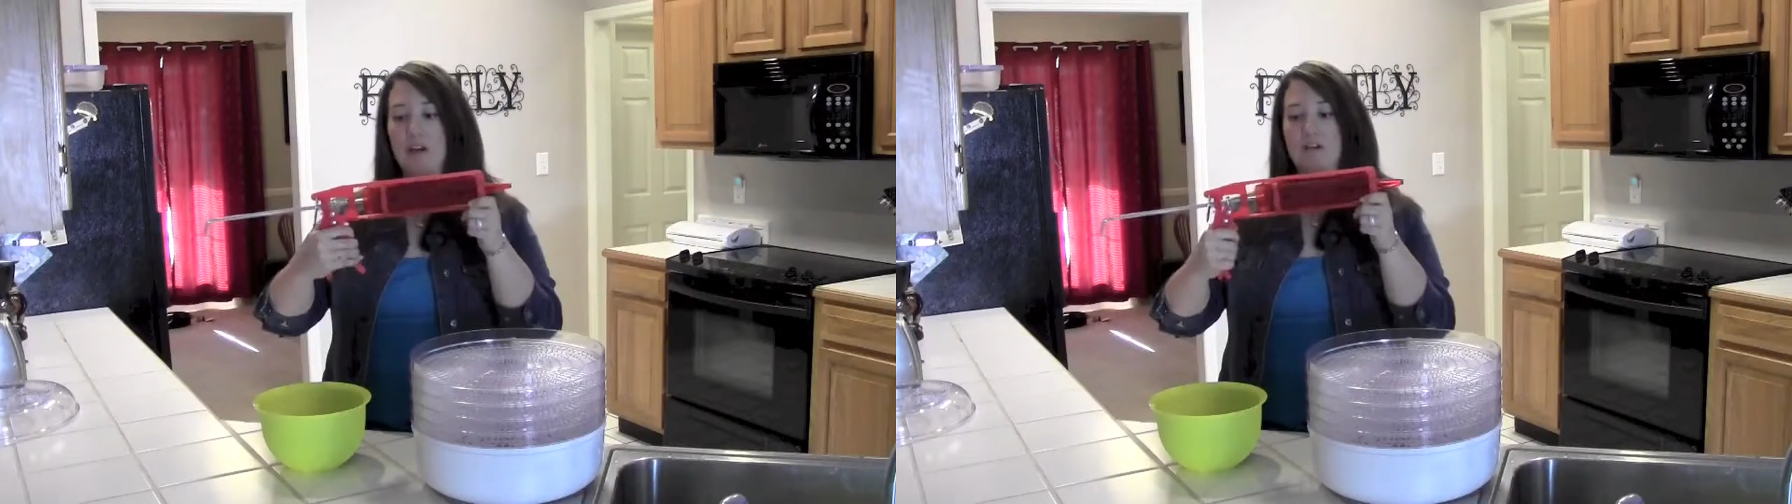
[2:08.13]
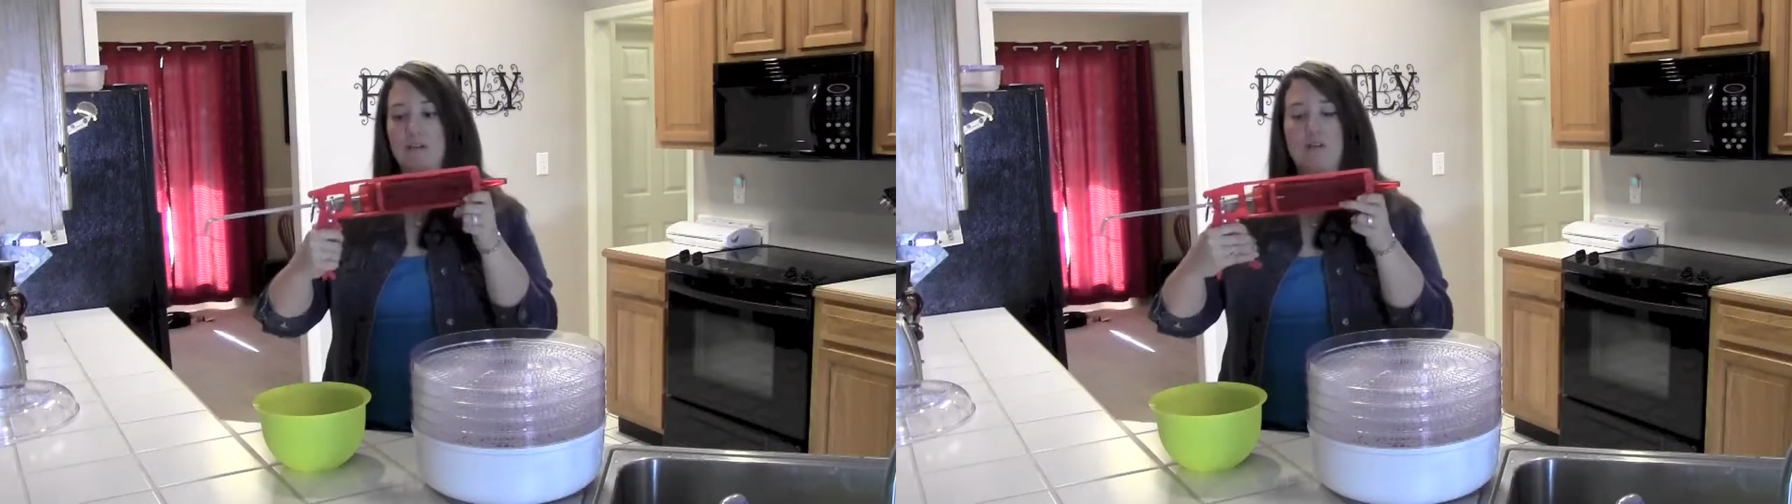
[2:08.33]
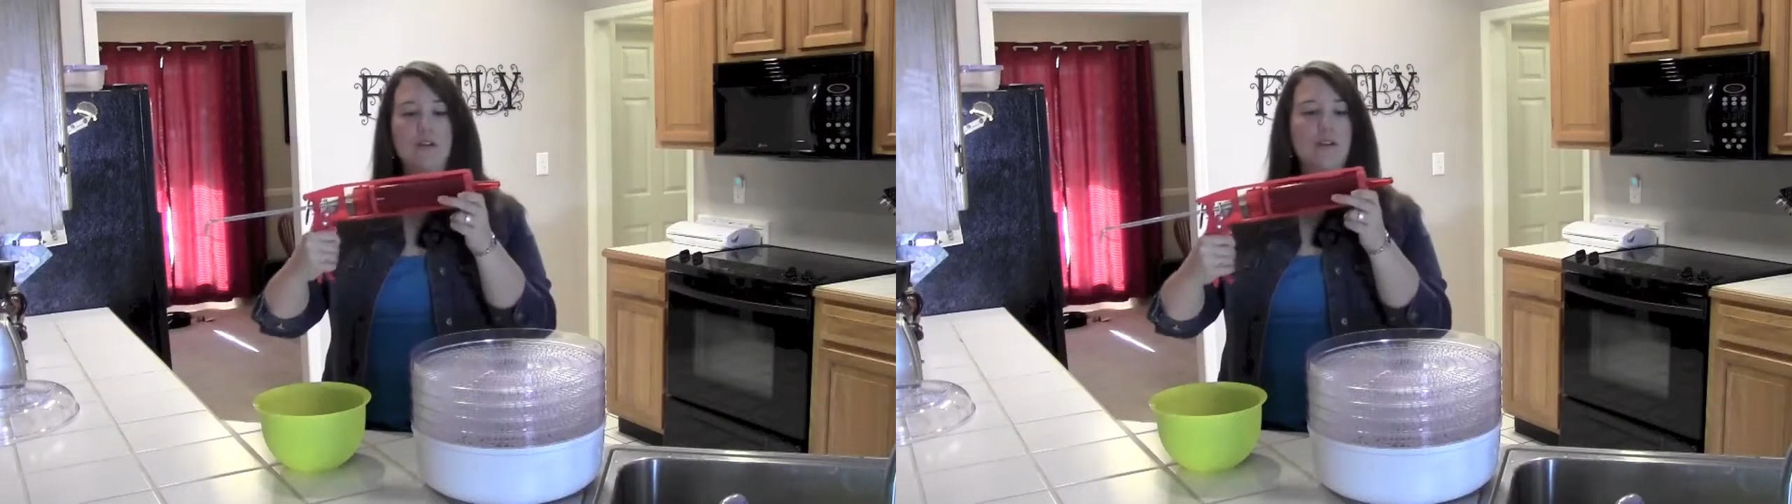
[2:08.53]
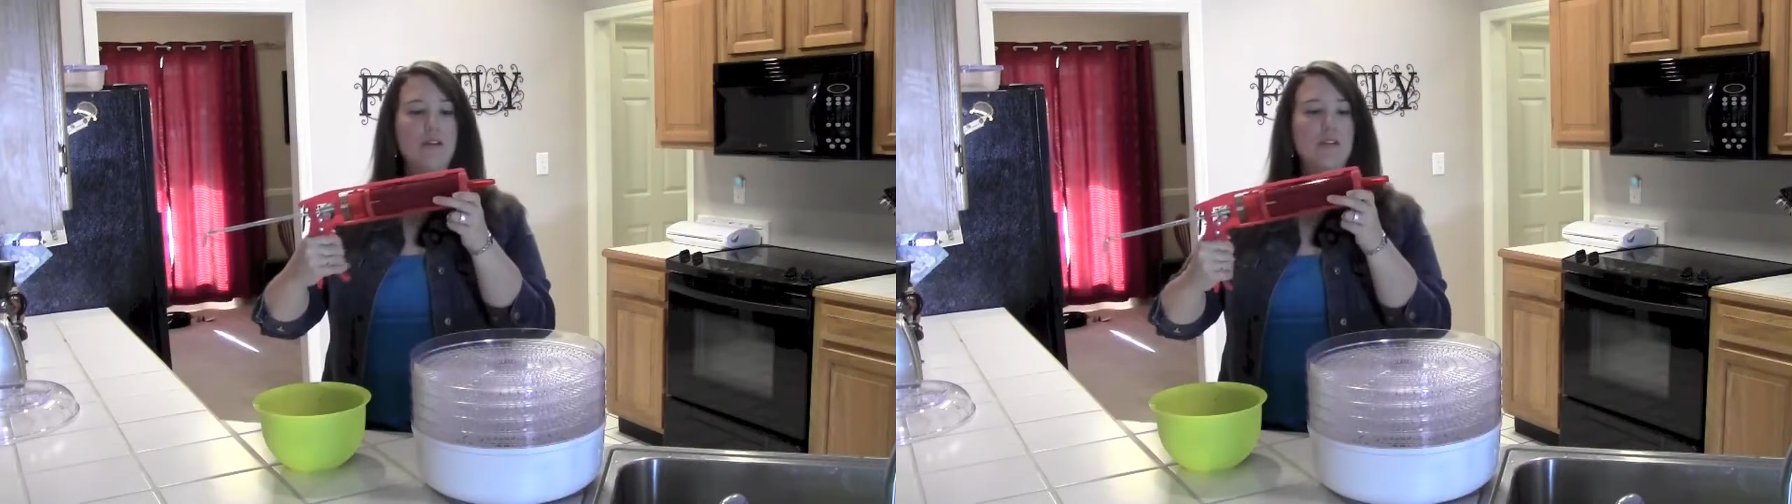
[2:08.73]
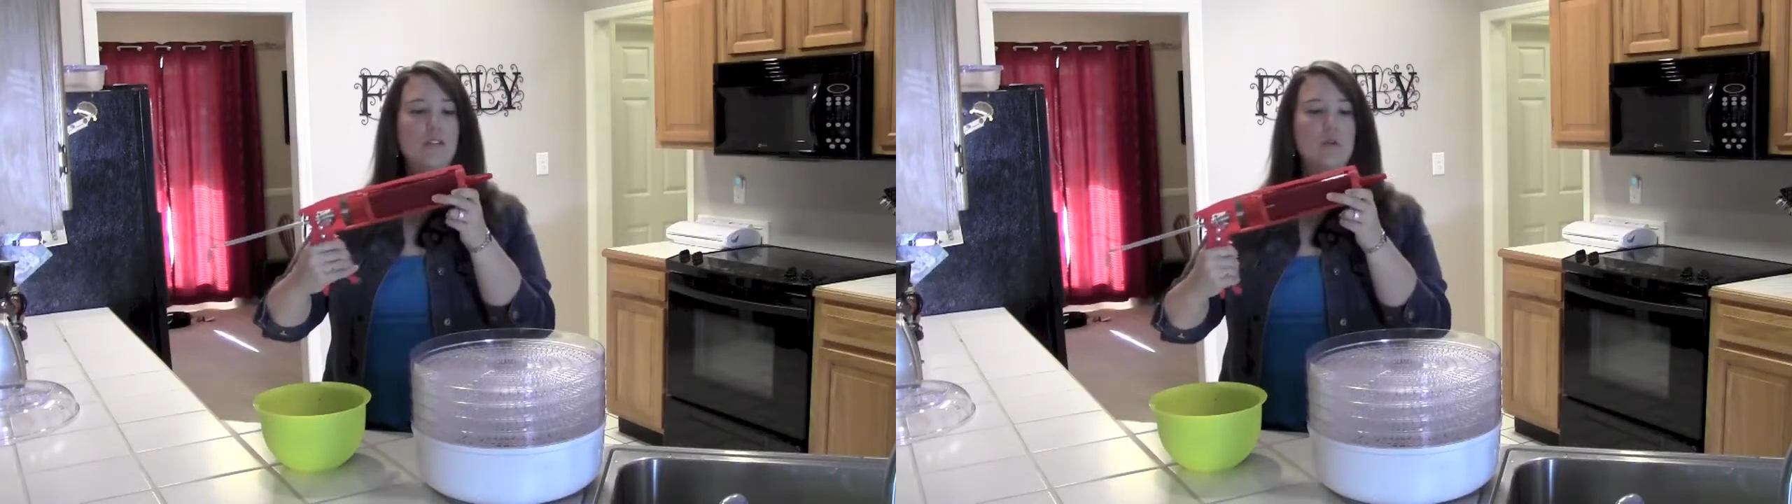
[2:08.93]
go.
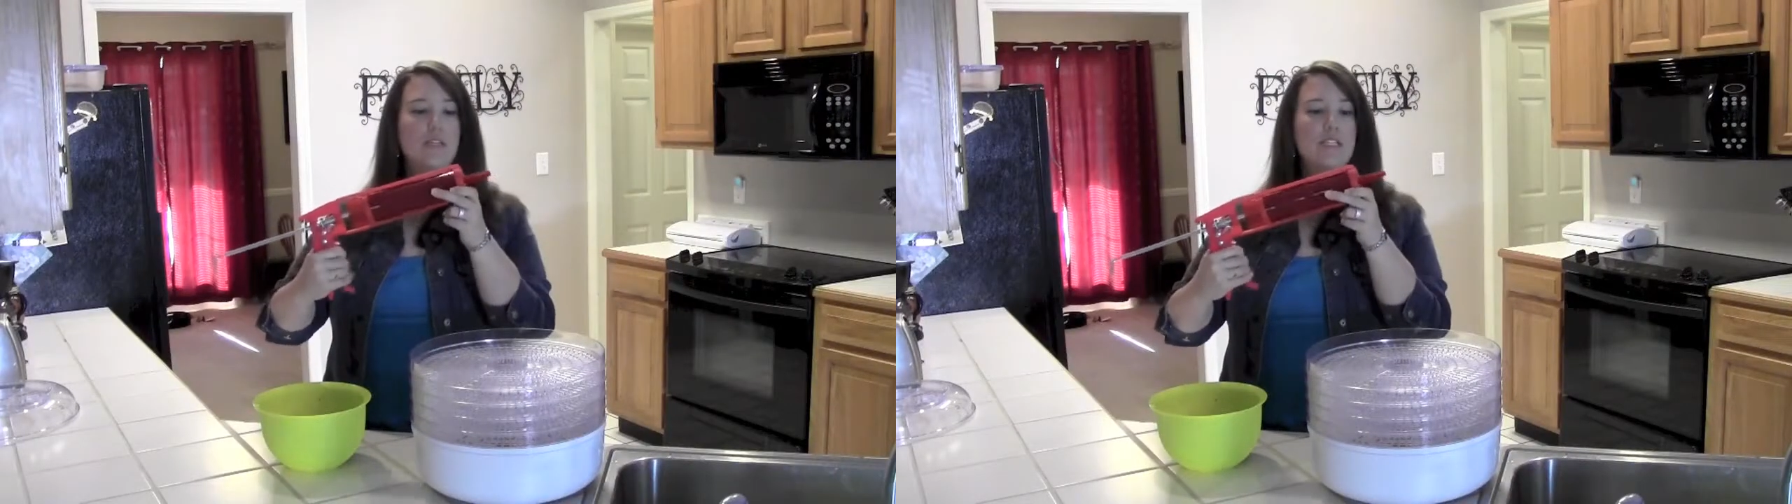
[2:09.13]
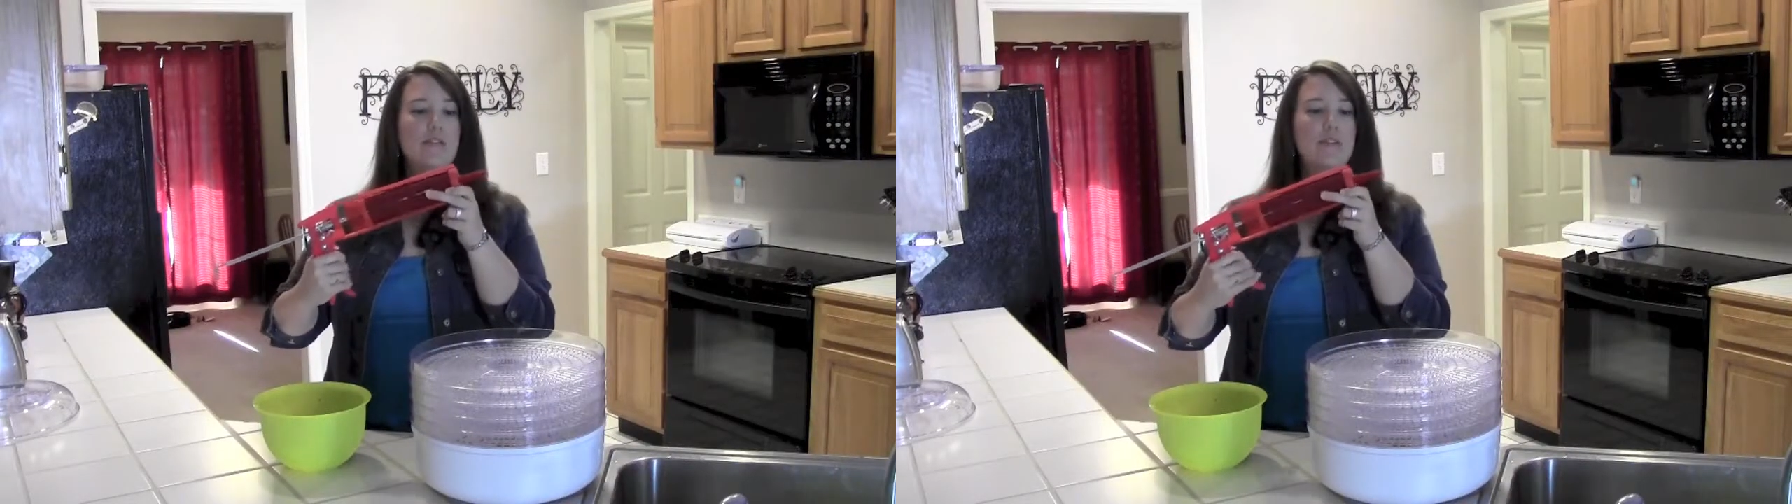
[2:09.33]
Squeeze it